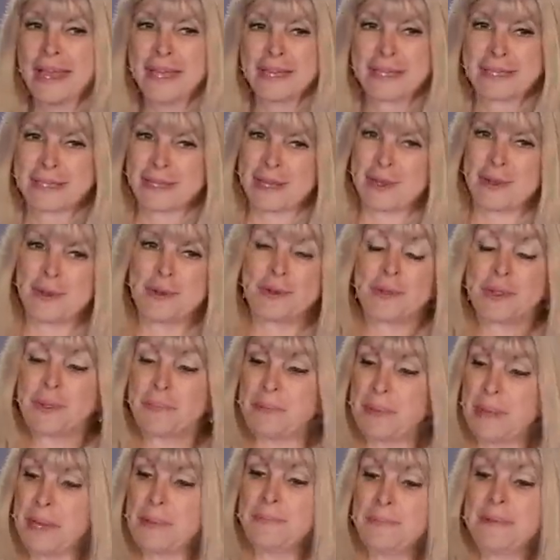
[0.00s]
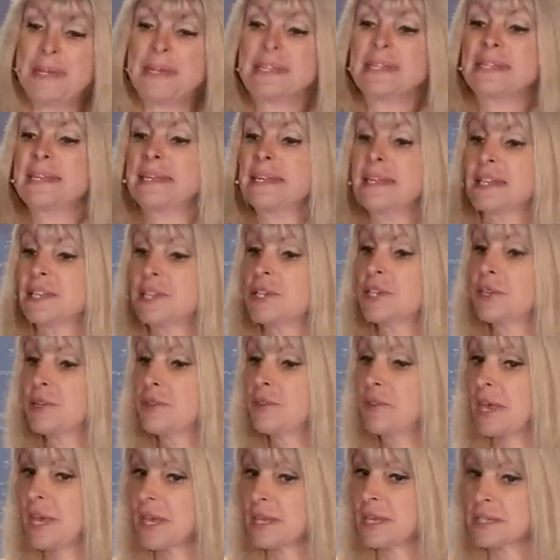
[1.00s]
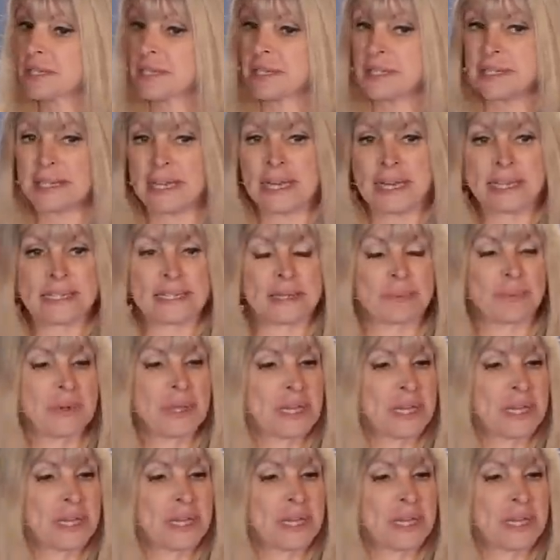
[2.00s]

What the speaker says: So the BBC in 2010 said,